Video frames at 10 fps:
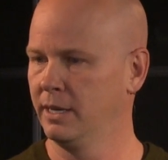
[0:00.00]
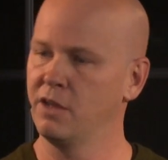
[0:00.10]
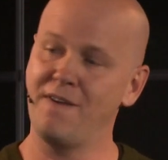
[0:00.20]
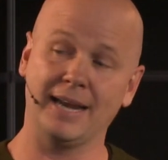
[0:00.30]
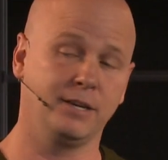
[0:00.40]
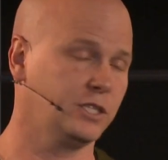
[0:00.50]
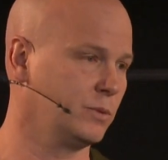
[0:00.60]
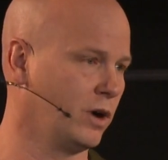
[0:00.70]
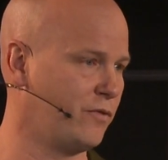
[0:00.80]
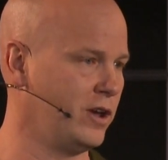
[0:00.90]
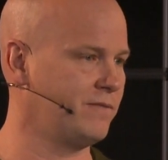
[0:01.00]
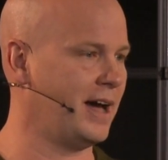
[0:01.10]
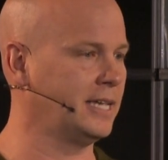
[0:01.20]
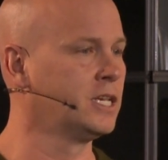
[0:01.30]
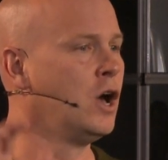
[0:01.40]
In fact, here's some more free
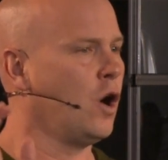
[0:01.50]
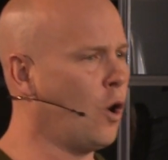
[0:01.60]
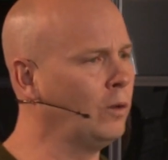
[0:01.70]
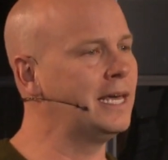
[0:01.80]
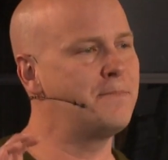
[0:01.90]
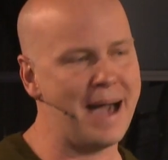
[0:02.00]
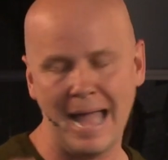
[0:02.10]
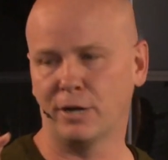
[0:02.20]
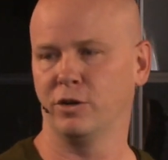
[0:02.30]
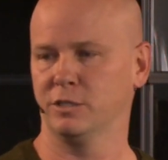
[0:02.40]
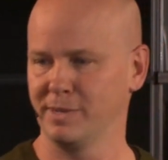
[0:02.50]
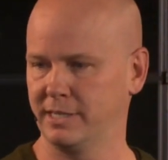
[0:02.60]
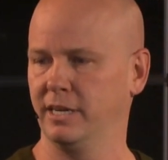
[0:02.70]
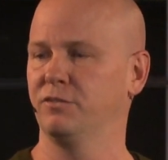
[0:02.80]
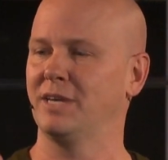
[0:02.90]
advice. Only buy Christmas
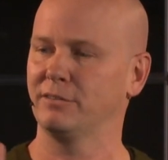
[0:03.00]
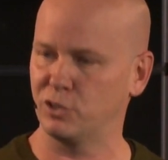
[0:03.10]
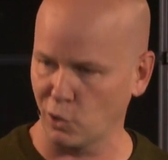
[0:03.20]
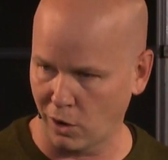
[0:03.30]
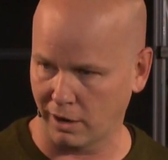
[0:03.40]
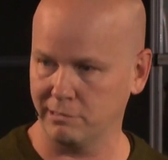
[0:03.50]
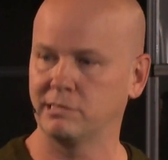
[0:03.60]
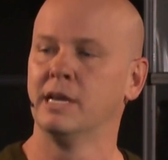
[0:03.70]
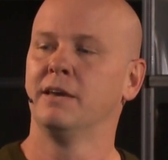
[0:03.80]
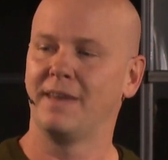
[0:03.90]
gifts at stores